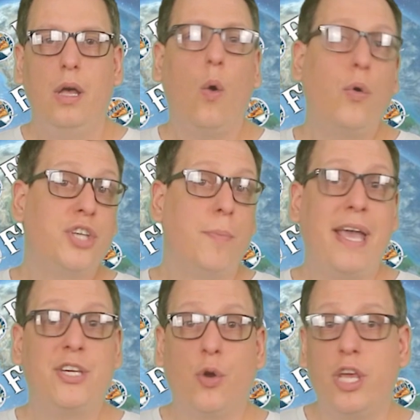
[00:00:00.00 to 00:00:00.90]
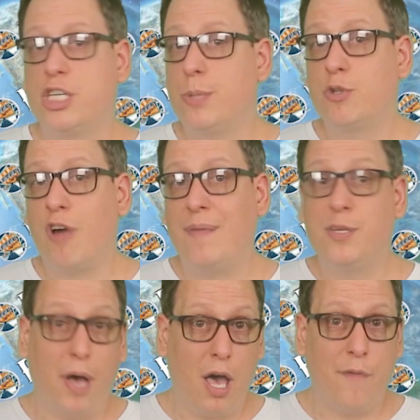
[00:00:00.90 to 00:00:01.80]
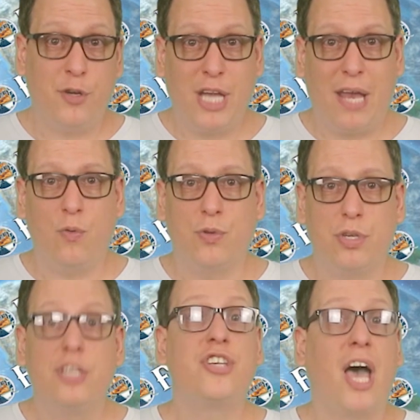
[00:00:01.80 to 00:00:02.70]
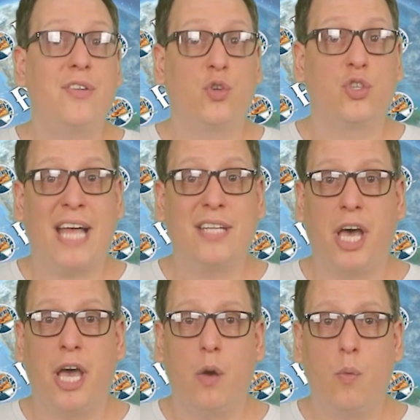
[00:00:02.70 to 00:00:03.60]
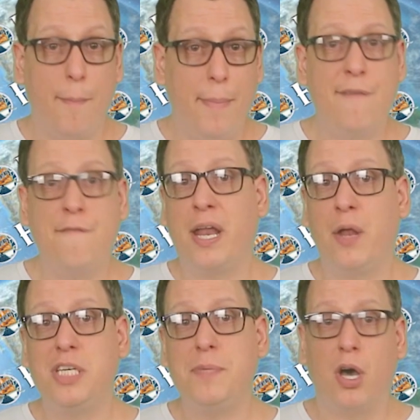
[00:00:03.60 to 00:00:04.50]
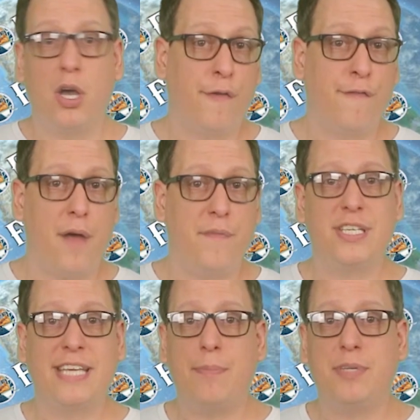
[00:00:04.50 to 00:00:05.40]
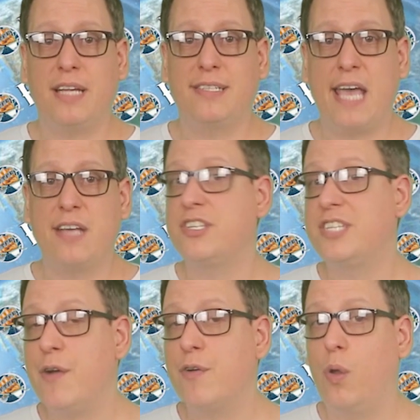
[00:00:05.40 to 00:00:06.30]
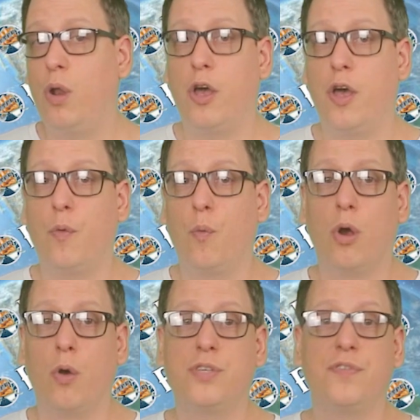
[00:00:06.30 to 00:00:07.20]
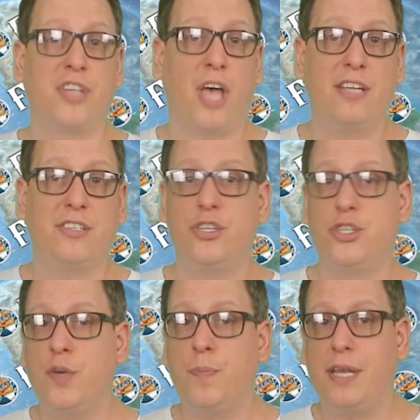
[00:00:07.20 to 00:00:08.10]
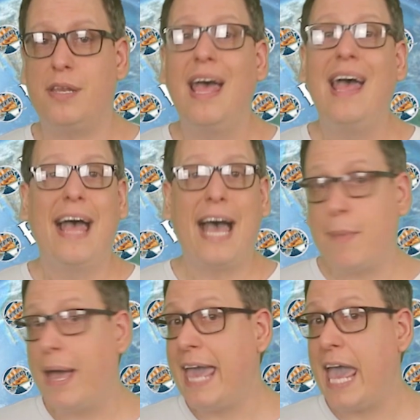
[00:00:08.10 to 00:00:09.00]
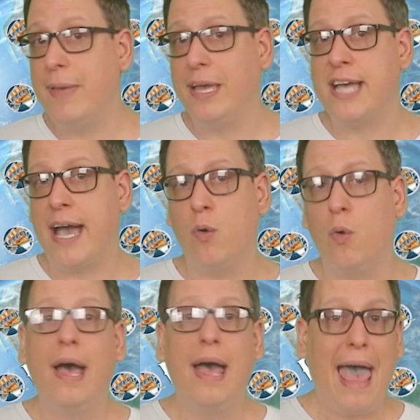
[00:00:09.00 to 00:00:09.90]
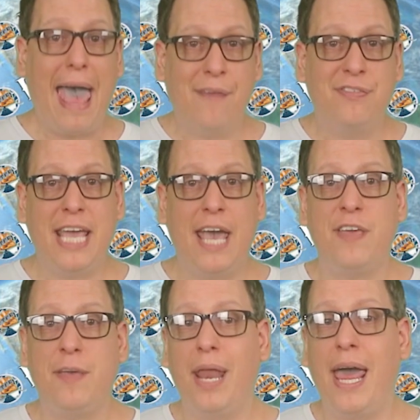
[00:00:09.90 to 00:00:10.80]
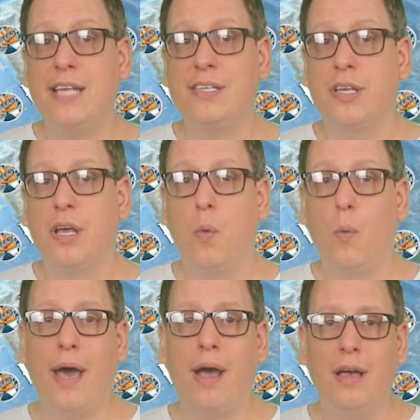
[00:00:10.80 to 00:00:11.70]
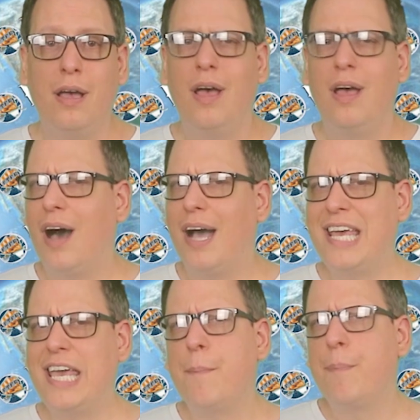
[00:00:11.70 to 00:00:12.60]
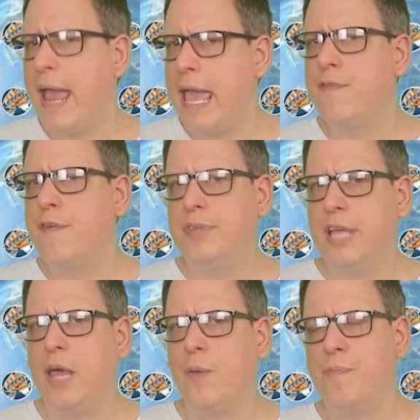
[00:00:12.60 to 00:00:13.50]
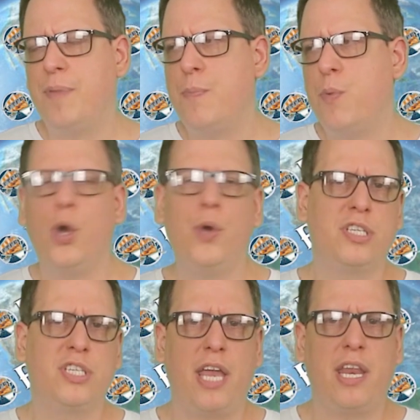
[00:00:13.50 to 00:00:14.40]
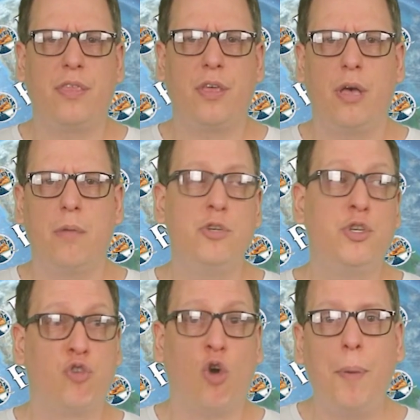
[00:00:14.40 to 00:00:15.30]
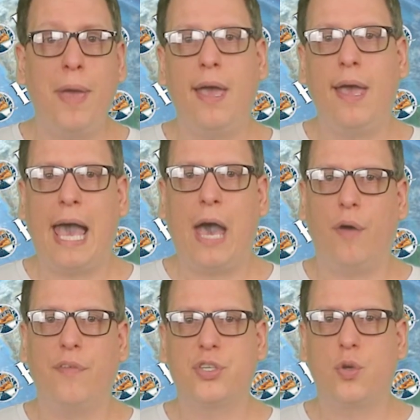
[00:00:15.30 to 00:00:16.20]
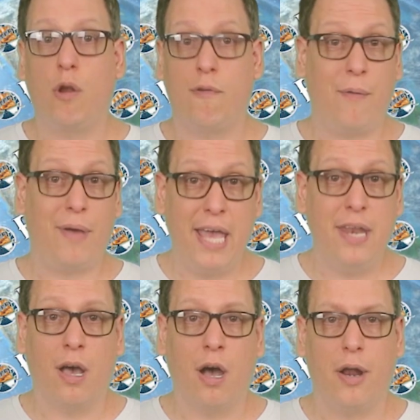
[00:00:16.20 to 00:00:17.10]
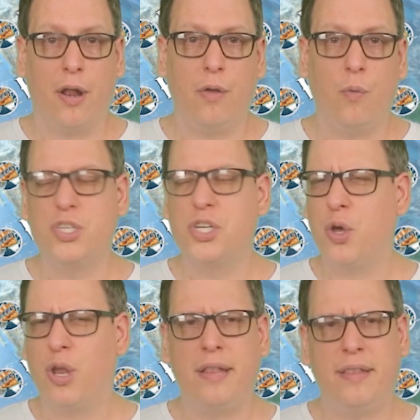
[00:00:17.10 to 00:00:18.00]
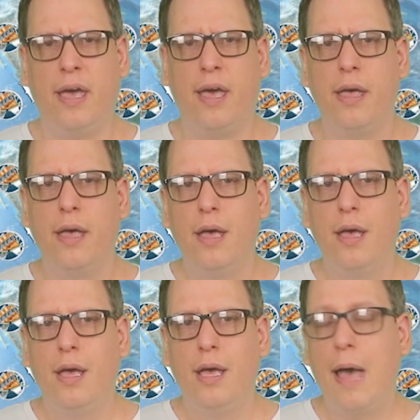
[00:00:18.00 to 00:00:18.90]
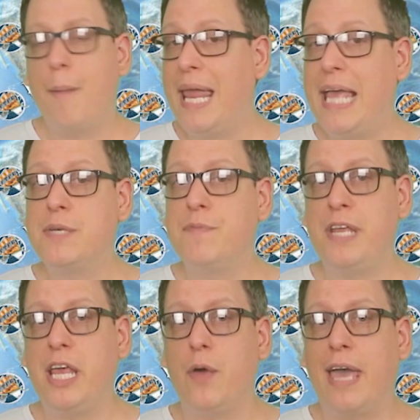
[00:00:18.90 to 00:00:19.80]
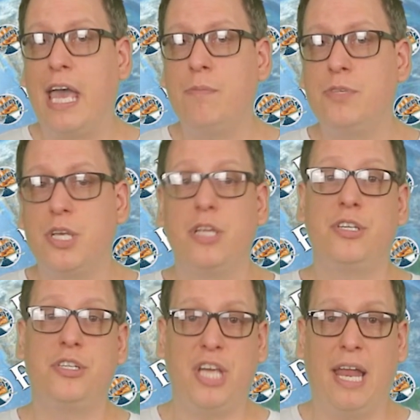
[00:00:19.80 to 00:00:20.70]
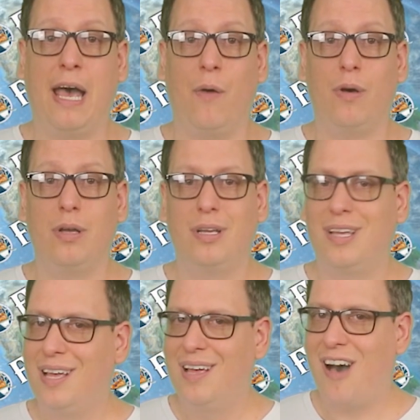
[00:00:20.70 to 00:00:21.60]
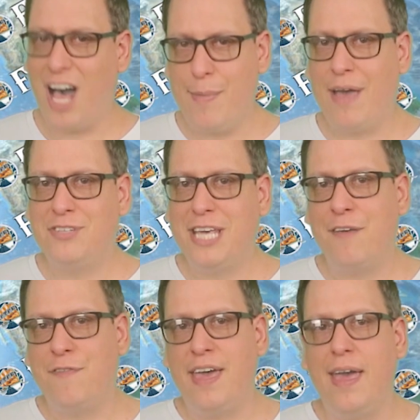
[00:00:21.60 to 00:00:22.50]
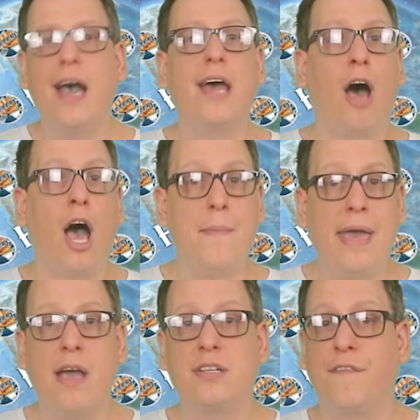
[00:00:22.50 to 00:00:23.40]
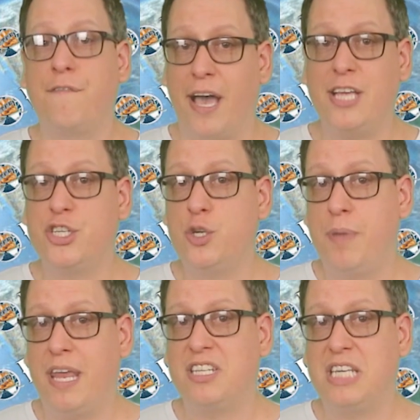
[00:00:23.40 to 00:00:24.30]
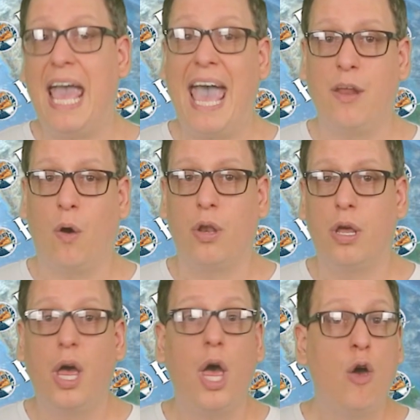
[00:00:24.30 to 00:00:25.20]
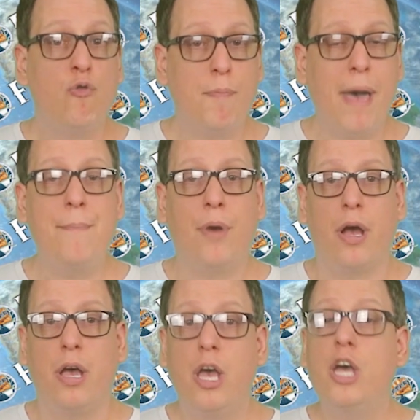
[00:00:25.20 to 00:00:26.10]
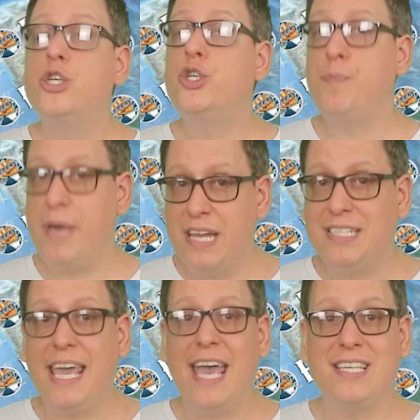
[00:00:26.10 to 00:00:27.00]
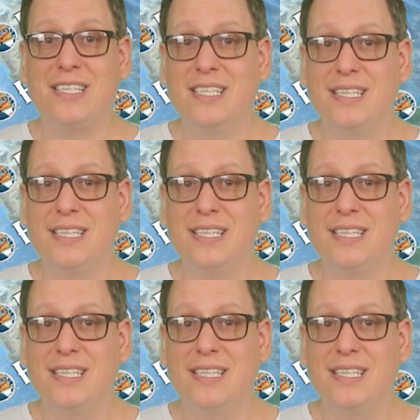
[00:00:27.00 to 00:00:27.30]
Also make sure you're subscribed to my other channels, Science or Satire, where me and fellow debunker Father Skeptic take a satirical look at the worlds of science and stupid, and my gaming channel, FTFE Plays, where I take a break from dealing with people who decided that dropping out of school around kindergarten was a good idea, and play some video games to chill out. I'm FTFE, and I'm here to fight stupidity head on. Remember, stupidity is...